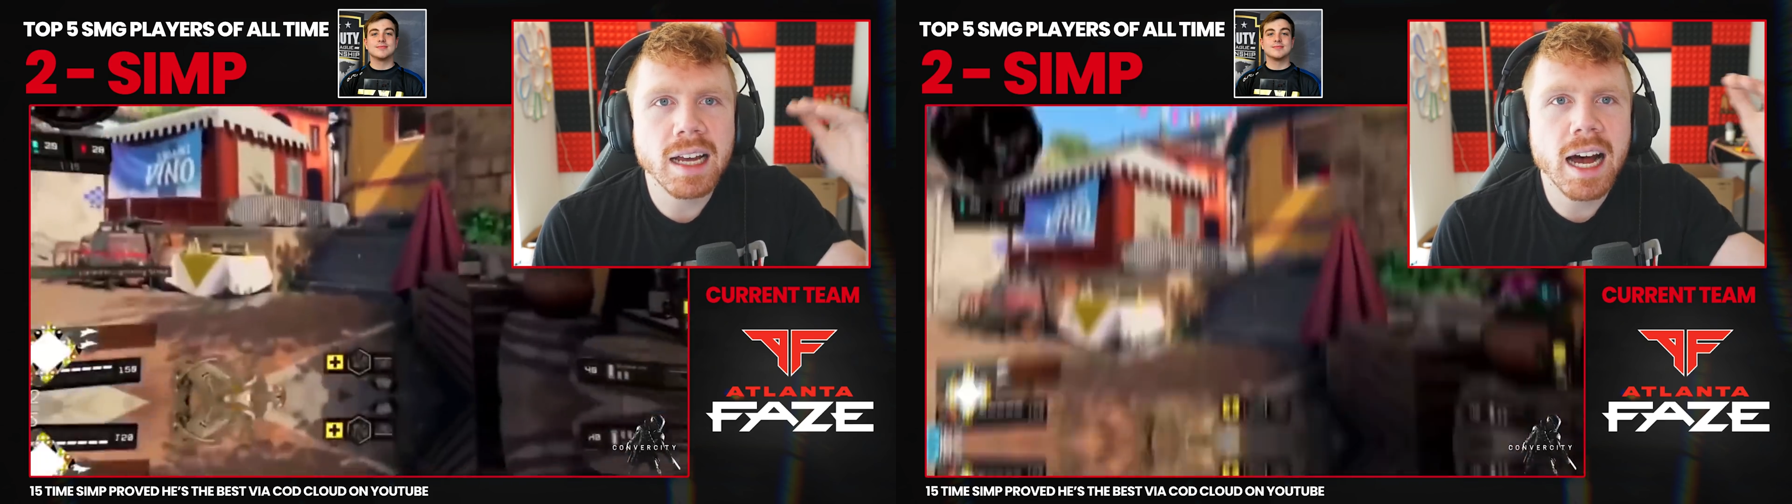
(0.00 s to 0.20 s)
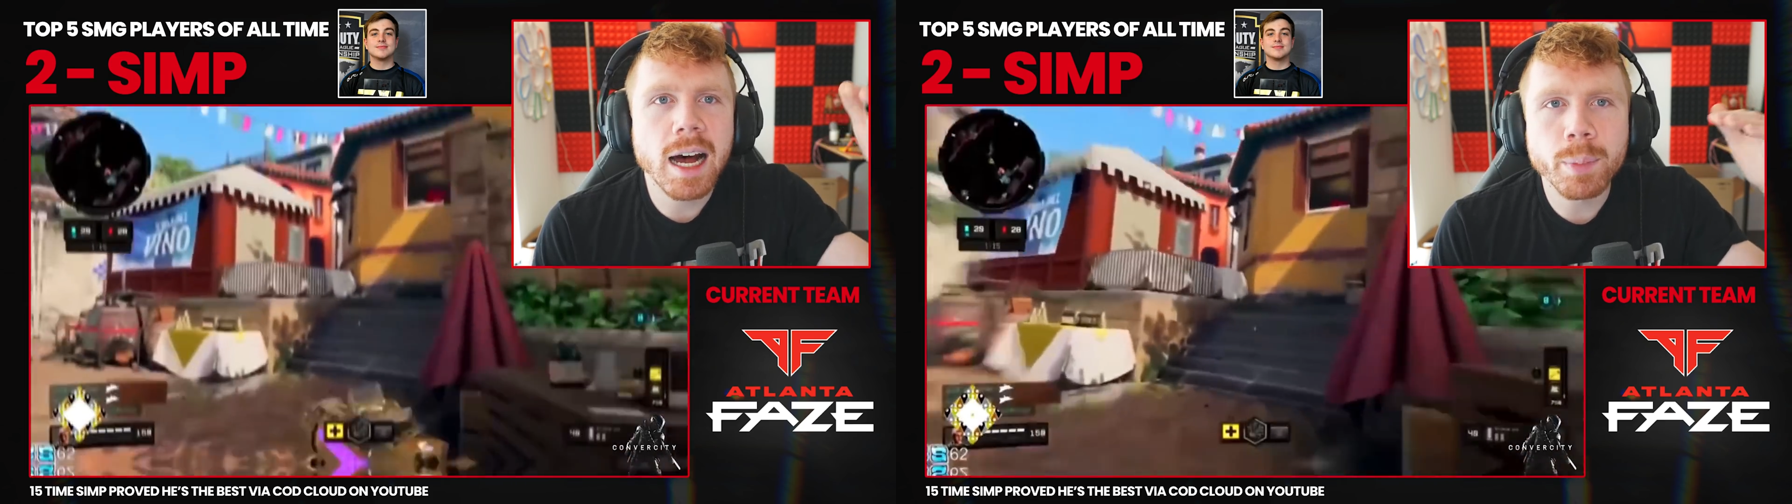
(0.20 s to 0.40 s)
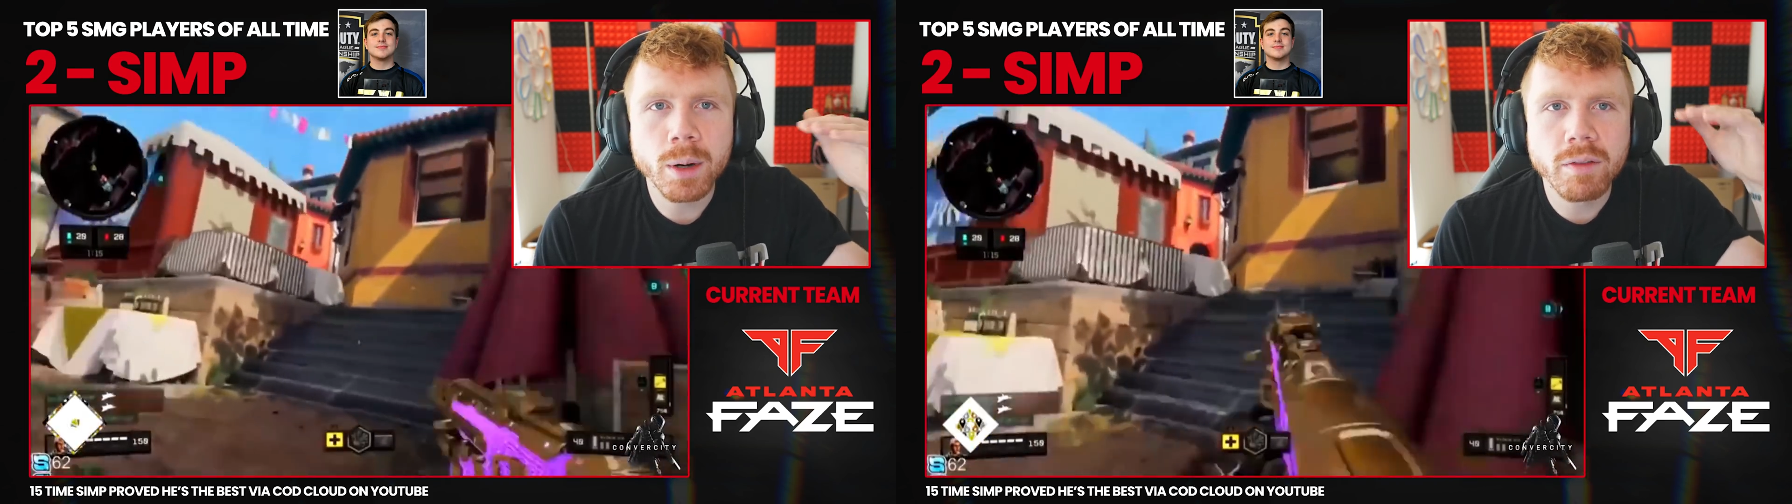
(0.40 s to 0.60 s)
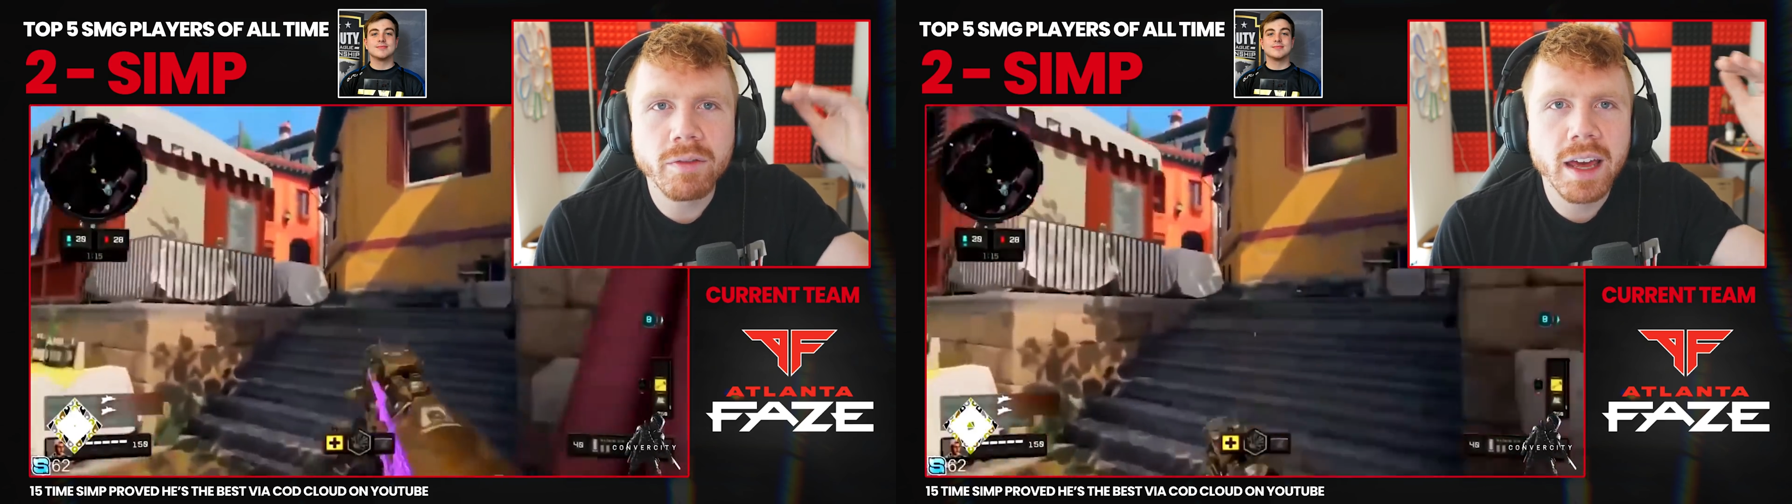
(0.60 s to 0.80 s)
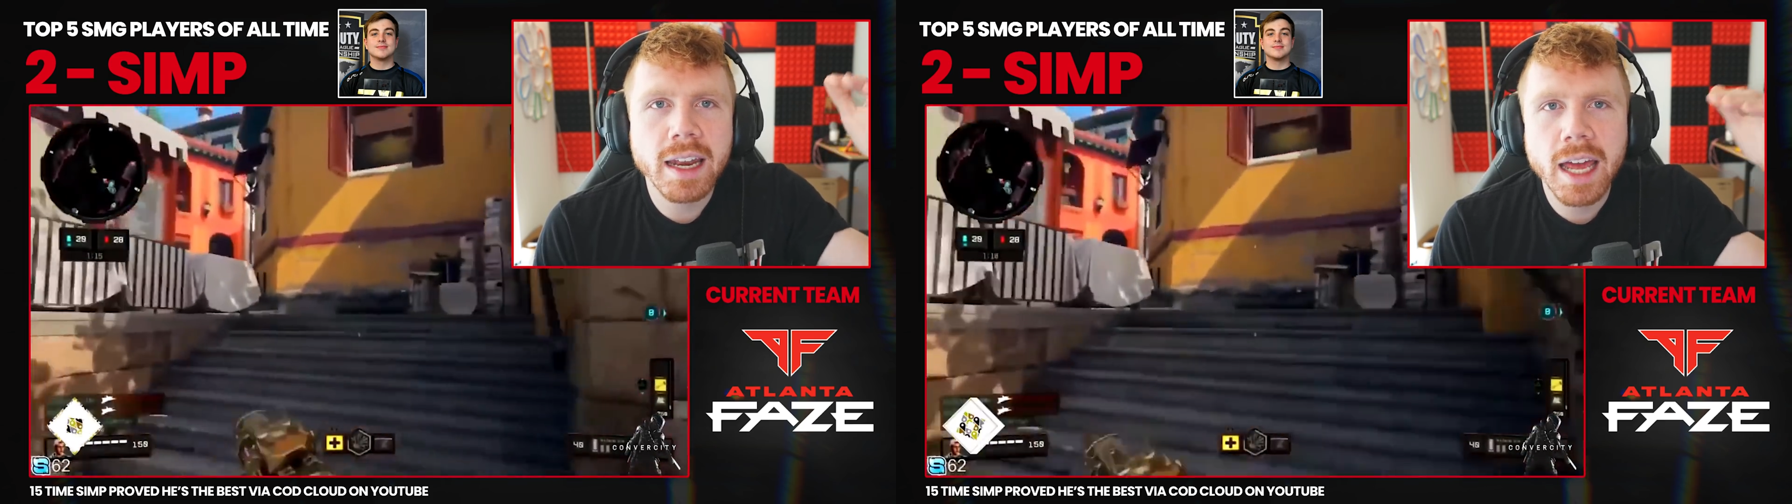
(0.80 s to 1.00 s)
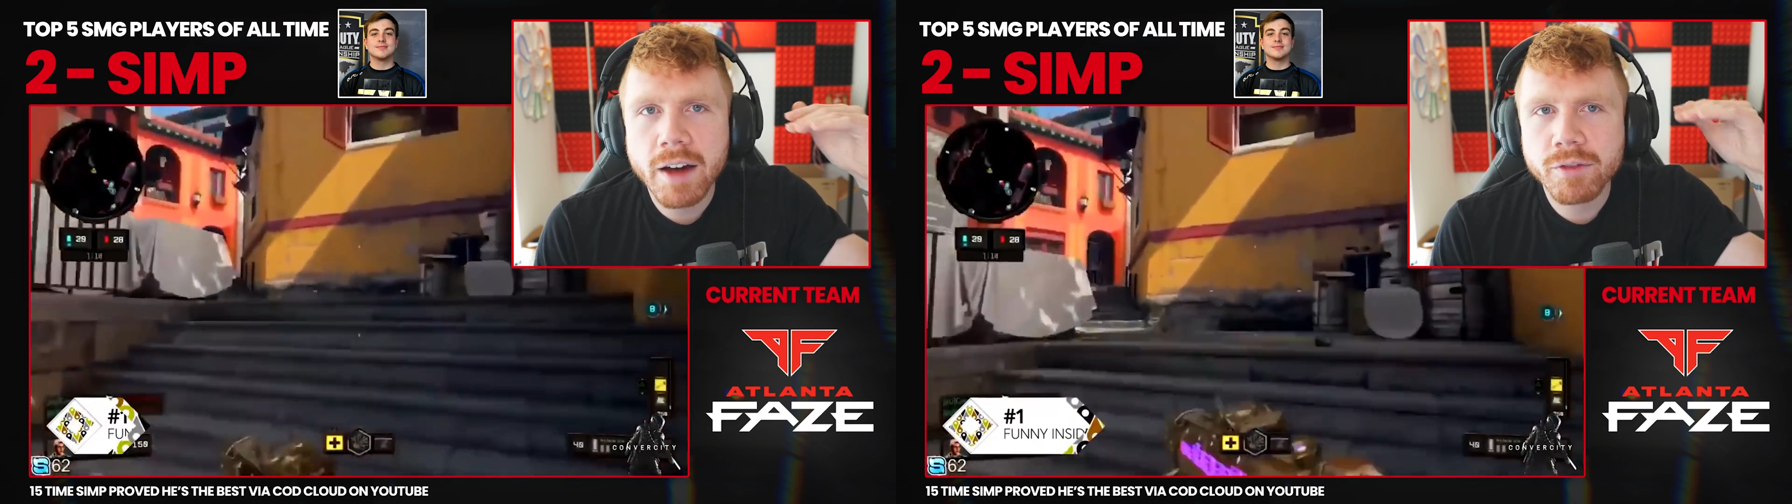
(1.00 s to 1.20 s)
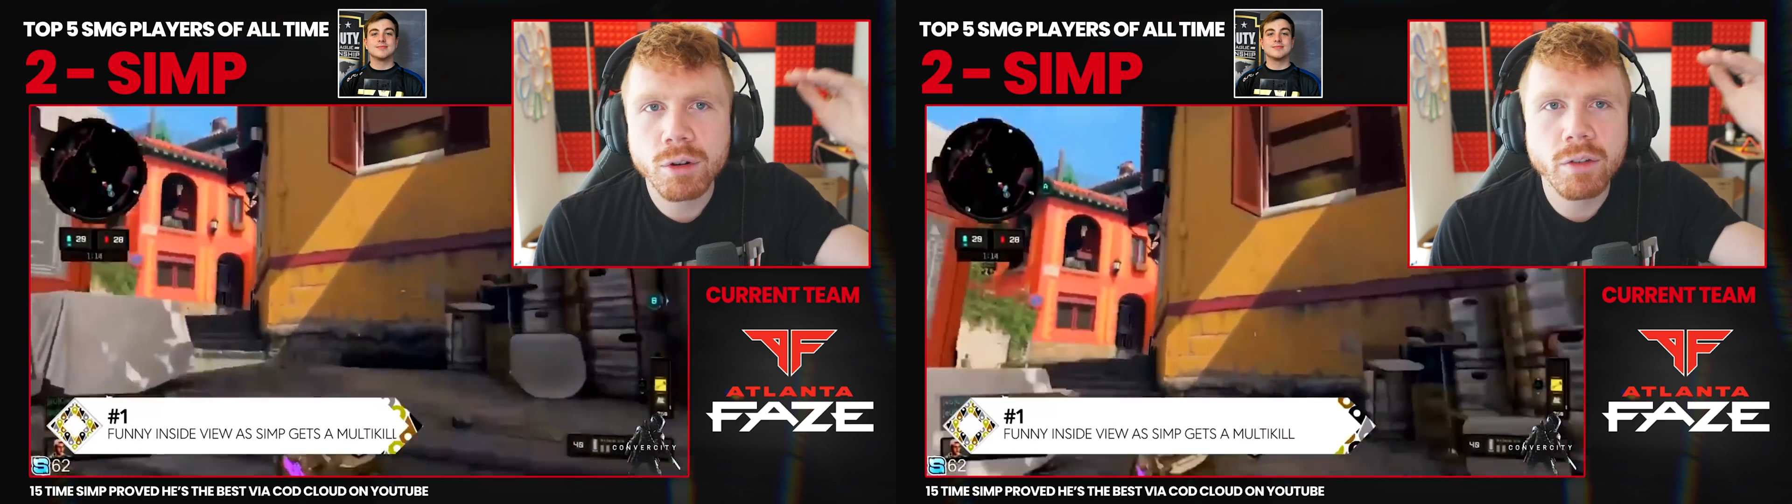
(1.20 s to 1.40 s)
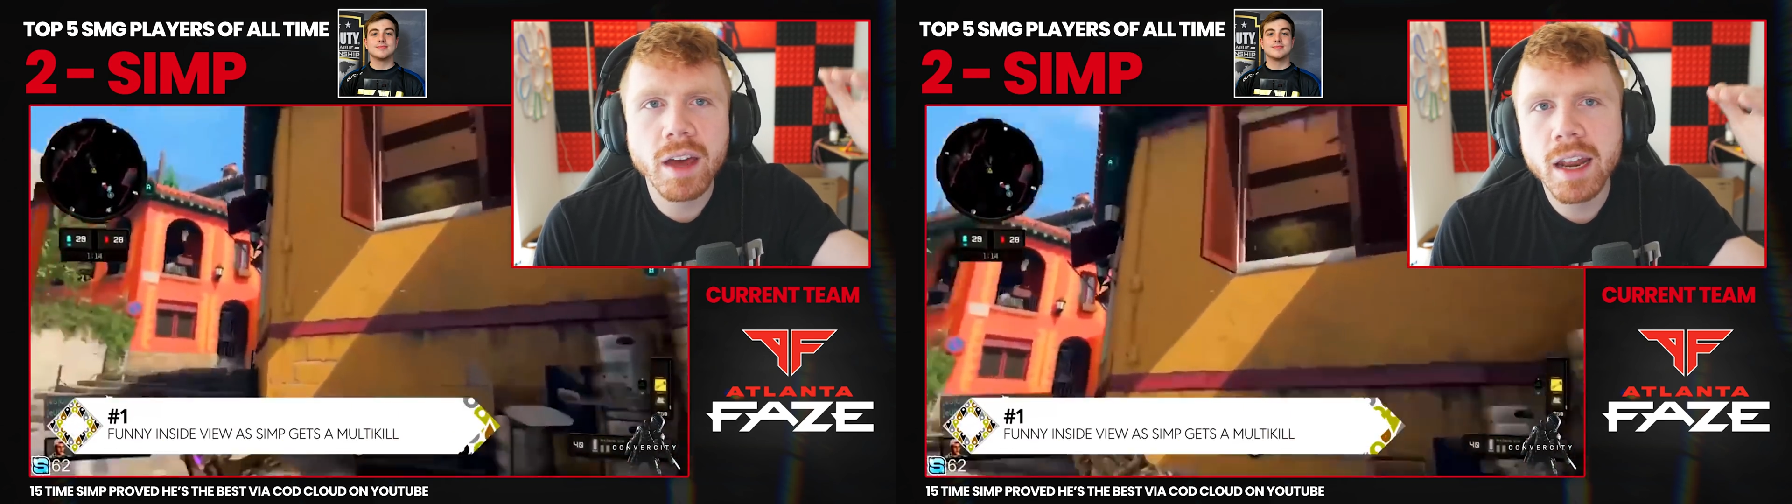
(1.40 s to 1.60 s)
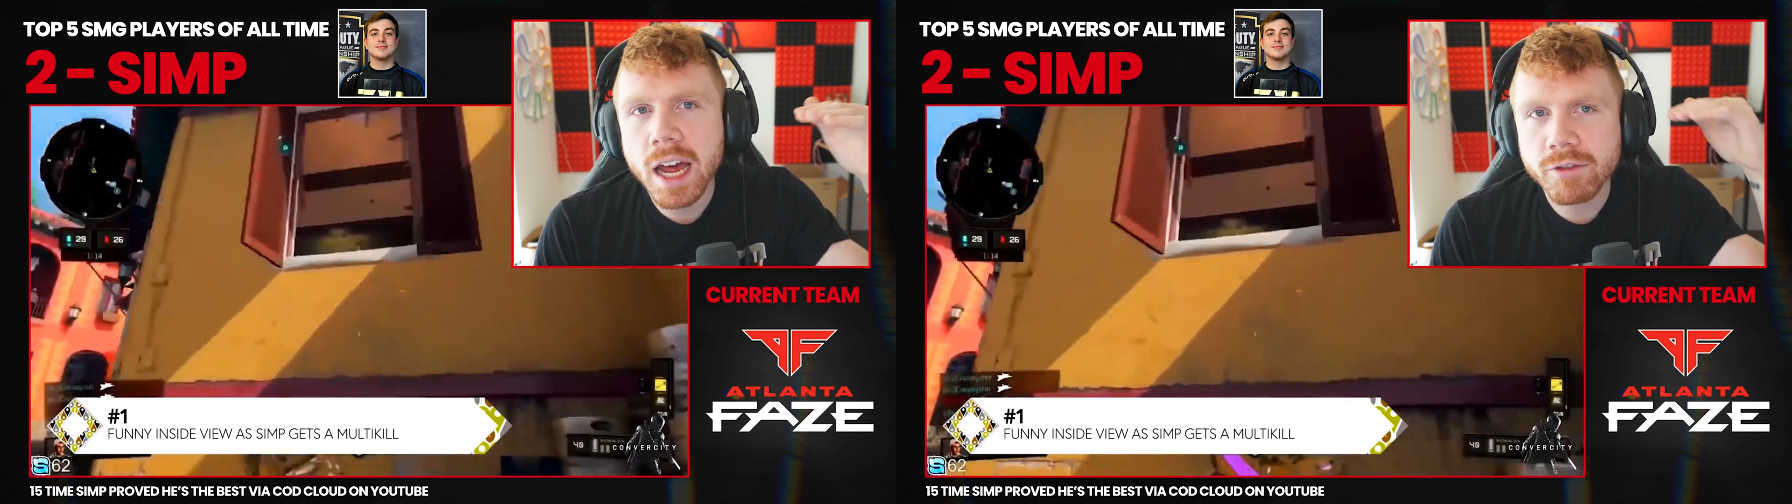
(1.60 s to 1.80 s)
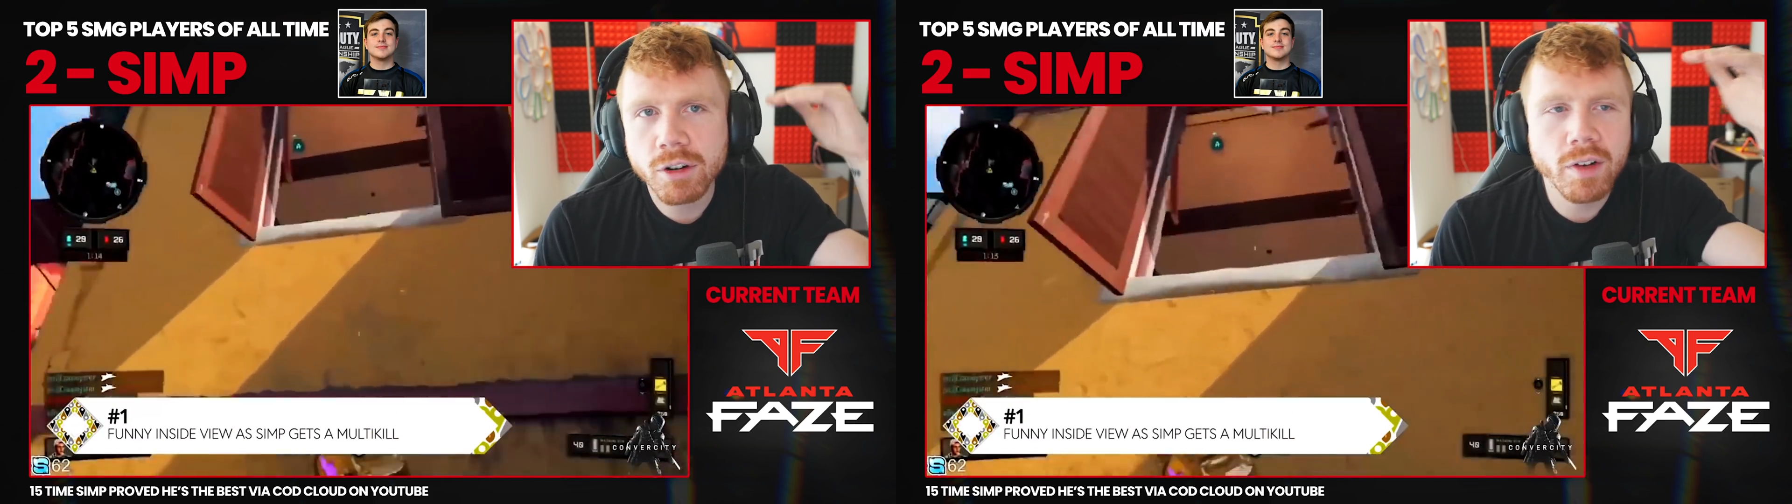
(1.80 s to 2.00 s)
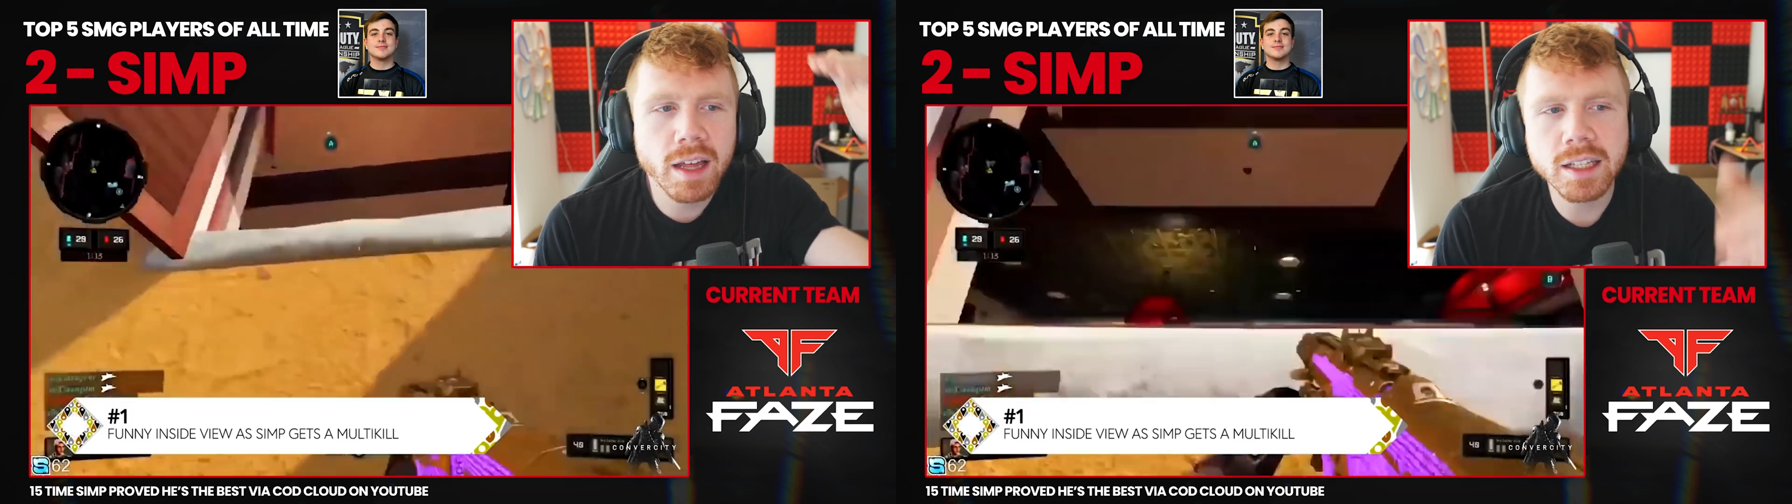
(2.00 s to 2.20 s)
top event after event after event.